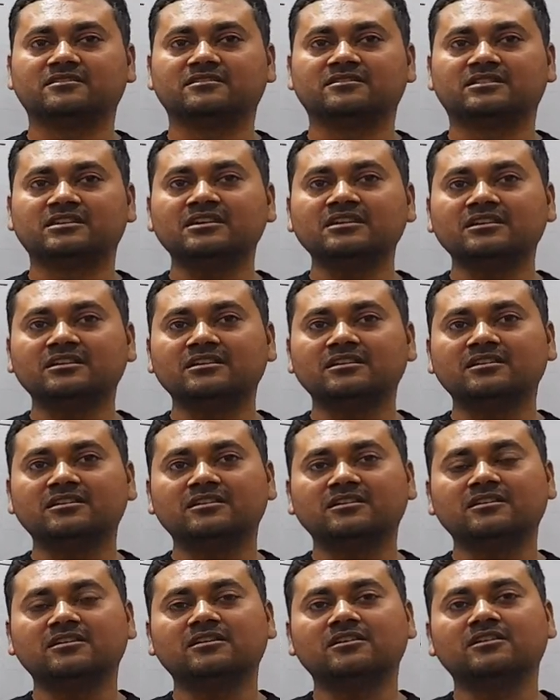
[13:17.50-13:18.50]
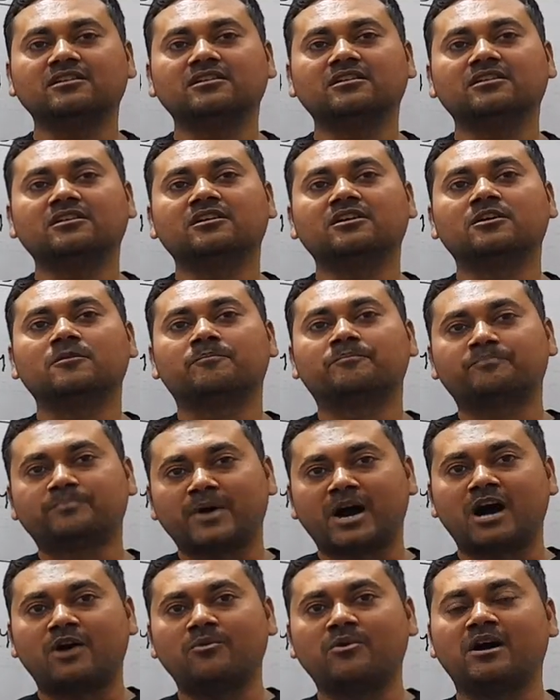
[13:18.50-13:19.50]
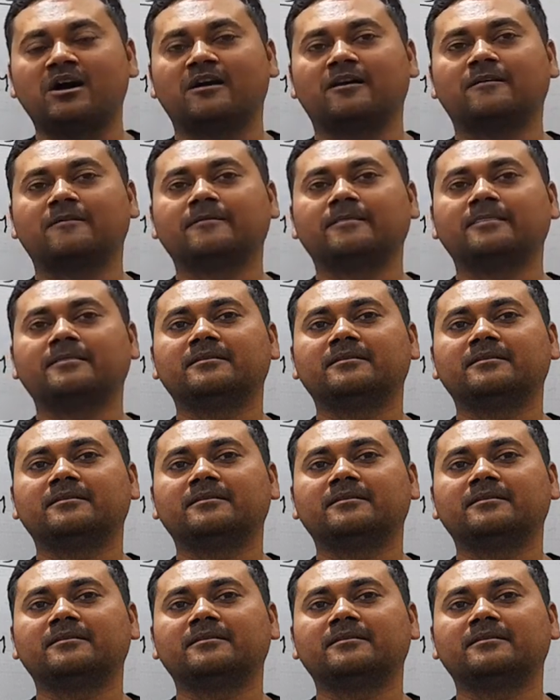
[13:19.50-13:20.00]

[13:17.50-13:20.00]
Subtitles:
the power